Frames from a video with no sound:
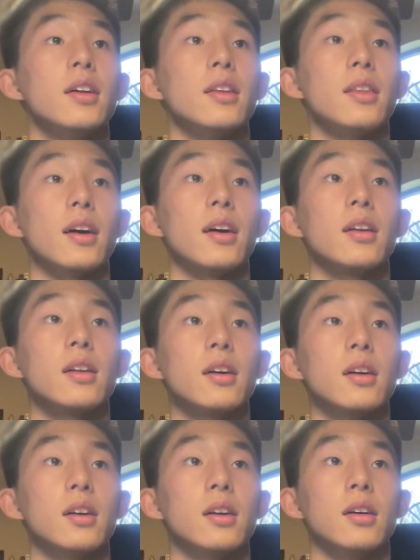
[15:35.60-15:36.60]
that
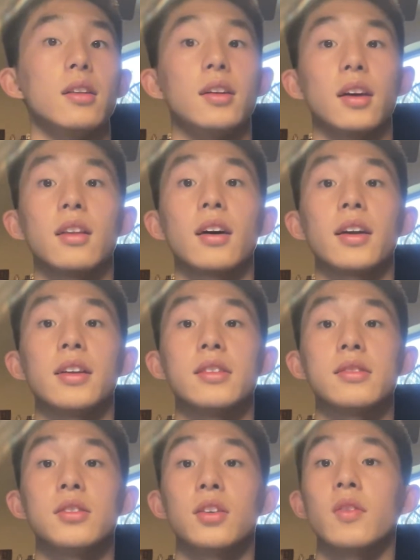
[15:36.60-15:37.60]
uh, deadline is
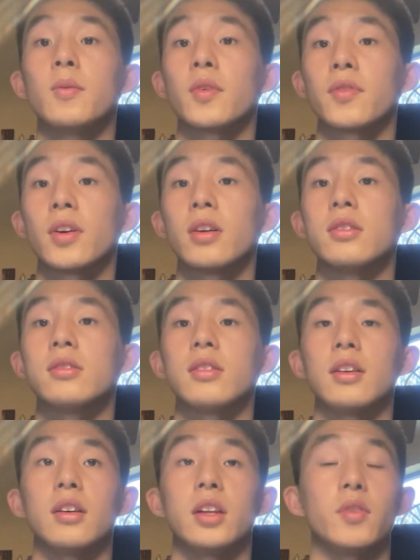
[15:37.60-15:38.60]
November first,
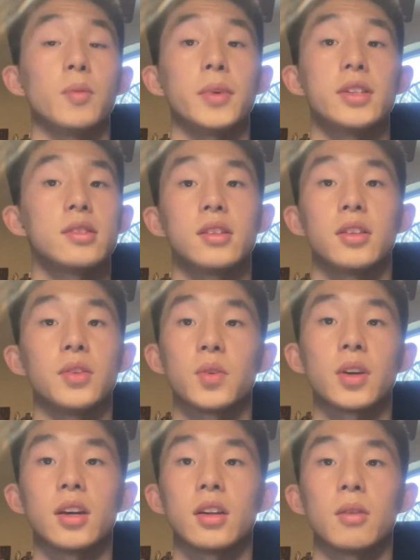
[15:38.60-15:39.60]
and if you miss it, you
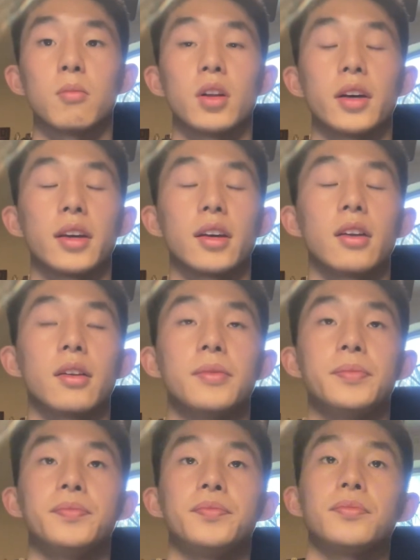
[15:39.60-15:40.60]
can't apply again.
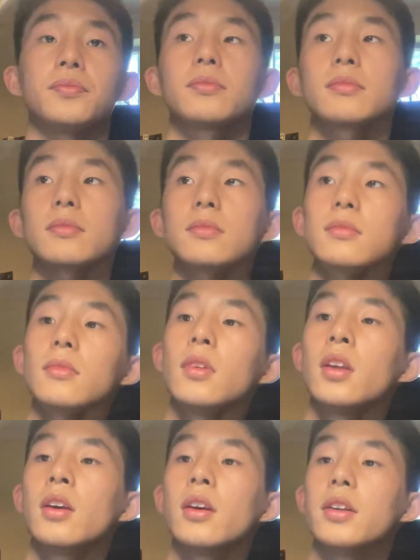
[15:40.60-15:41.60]

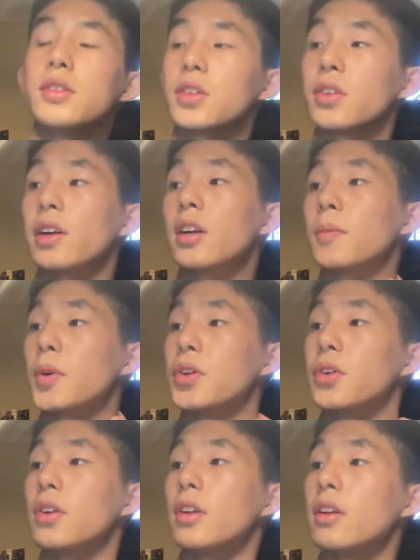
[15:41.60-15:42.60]
And it's a great
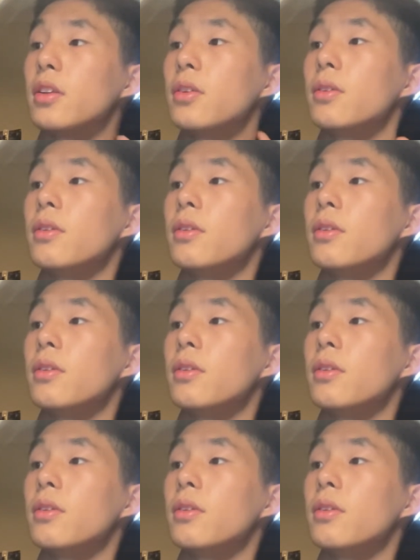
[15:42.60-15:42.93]
opportunity too.